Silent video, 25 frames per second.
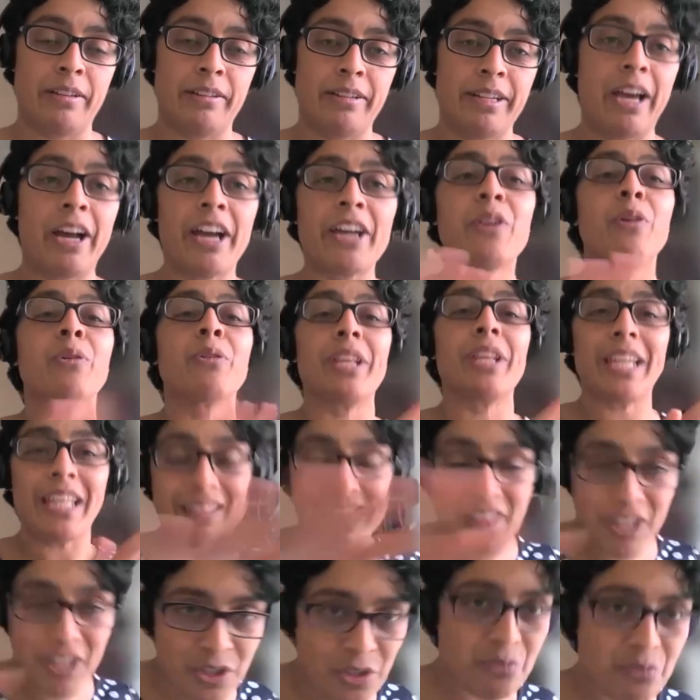Now, I know that
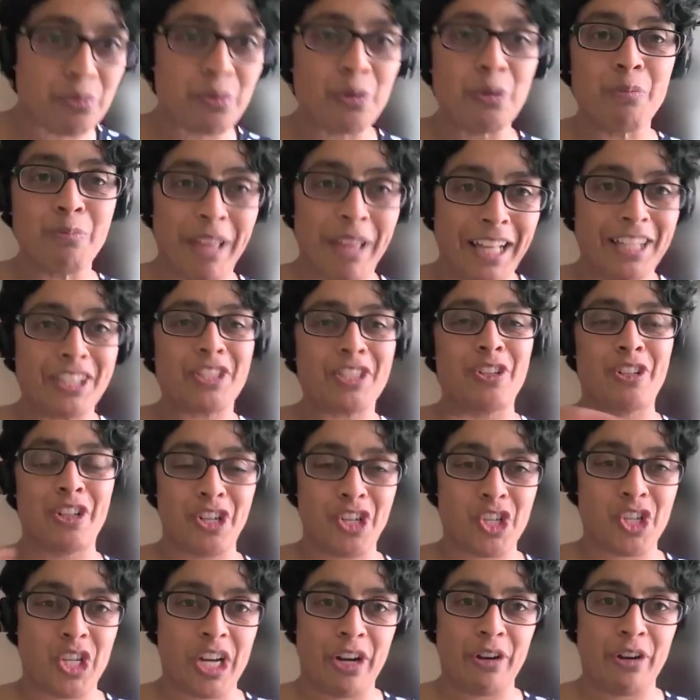in this room, that's not a
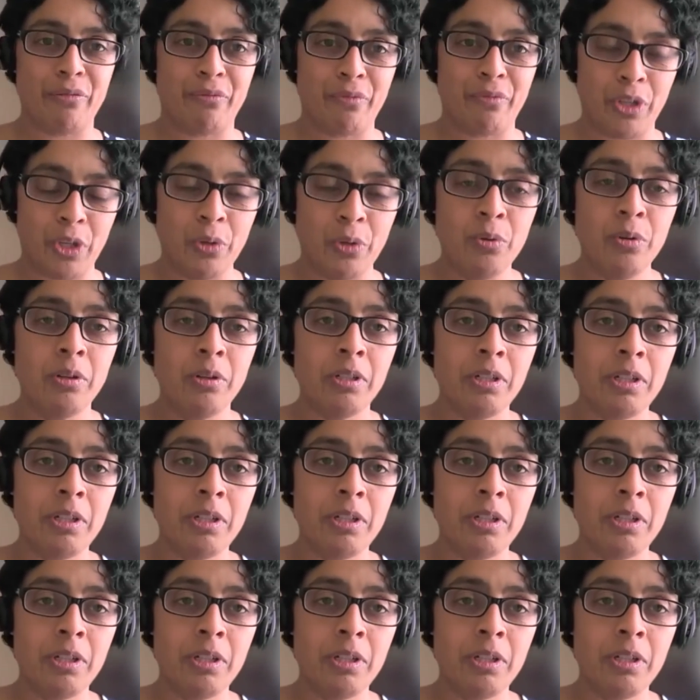shared view,